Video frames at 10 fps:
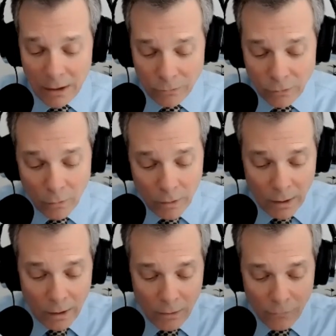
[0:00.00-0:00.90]
So
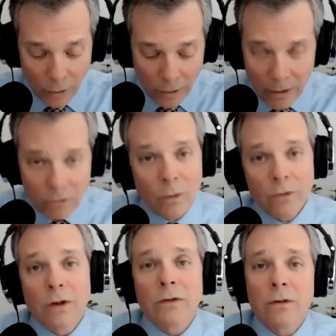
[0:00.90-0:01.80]
4
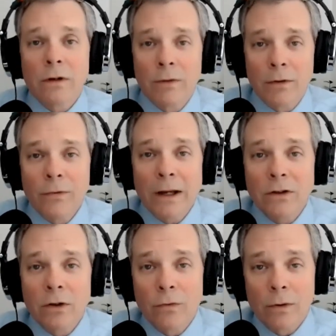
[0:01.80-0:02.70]
characteristics of an
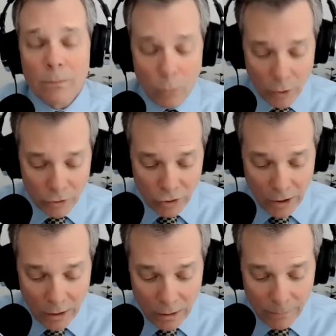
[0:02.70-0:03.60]
effective board
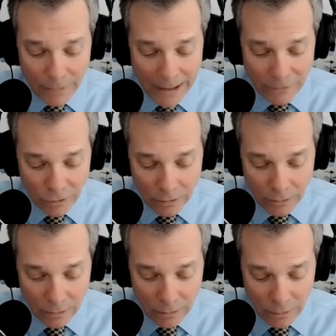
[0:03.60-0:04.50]
chair: passion,